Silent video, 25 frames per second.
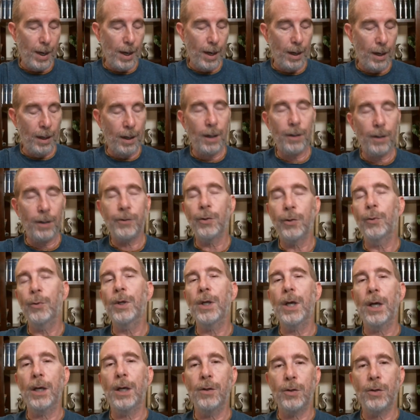to
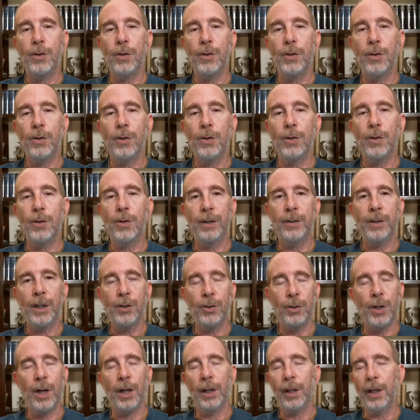engage in mantra
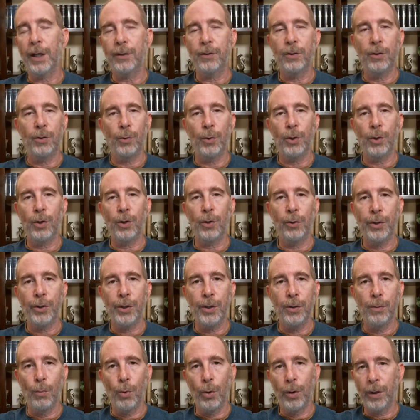meditation. I like to do it early in
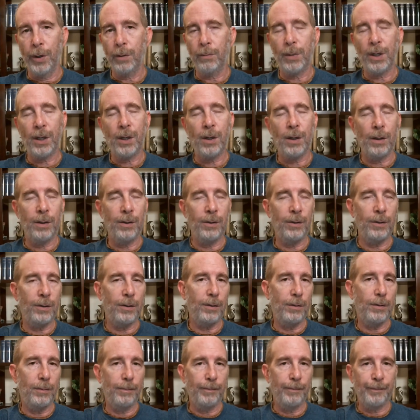the morning
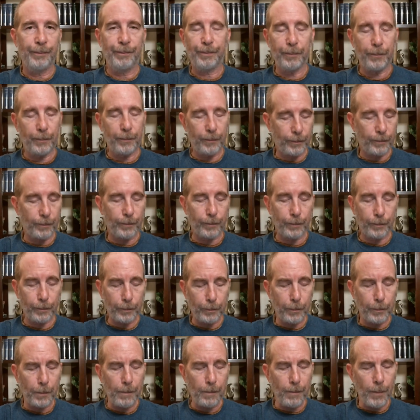because
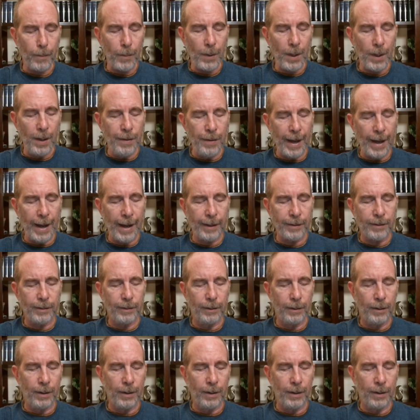that